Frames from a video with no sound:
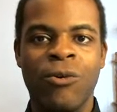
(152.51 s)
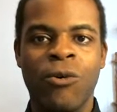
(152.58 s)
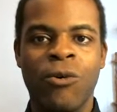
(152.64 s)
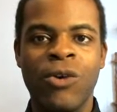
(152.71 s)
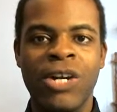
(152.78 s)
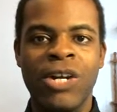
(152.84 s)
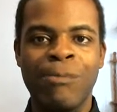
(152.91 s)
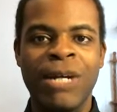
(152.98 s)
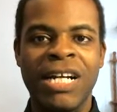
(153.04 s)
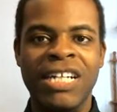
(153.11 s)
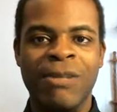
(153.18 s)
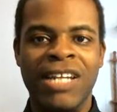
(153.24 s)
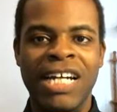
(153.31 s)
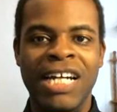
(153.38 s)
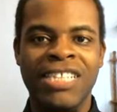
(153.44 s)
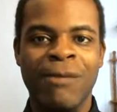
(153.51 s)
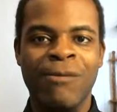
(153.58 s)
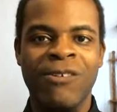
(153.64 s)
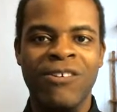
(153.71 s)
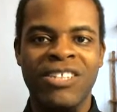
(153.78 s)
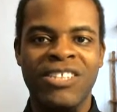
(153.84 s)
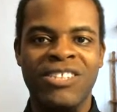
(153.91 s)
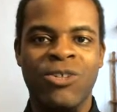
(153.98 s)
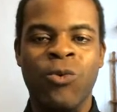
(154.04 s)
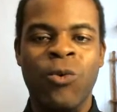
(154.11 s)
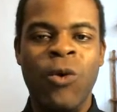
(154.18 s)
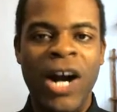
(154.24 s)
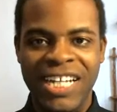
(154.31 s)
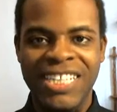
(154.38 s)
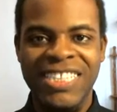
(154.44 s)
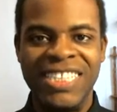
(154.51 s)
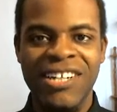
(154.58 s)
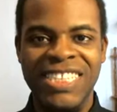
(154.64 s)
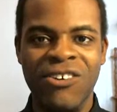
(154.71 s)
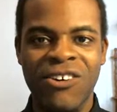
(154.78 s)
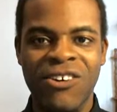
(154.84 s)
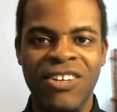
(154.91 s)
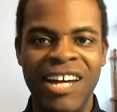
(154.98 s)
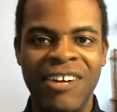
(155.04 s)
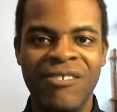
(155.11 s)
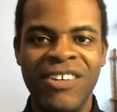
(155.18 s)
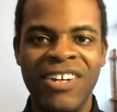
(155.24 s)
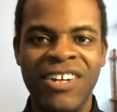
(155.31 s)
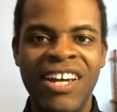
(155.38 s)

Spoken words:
only picked up a lightsaber twice in her life.